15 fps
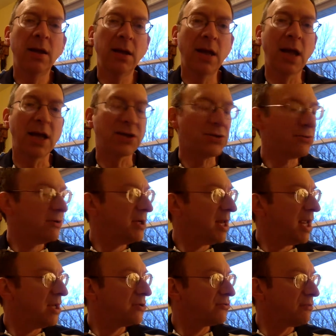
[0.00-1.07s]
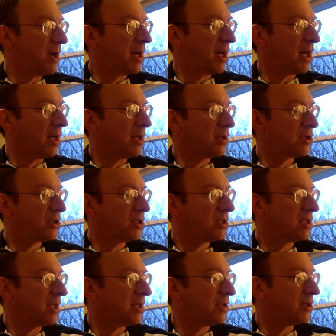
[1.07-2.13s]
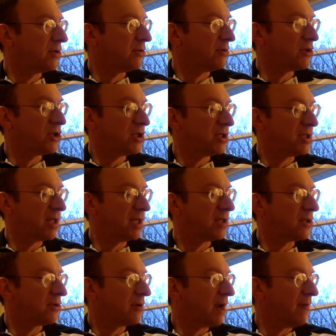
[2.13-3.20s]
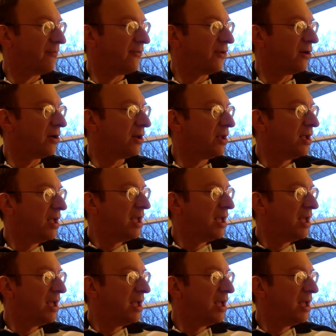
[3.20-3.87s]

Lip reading: Yes, 3 days running, she said to Crampfurl.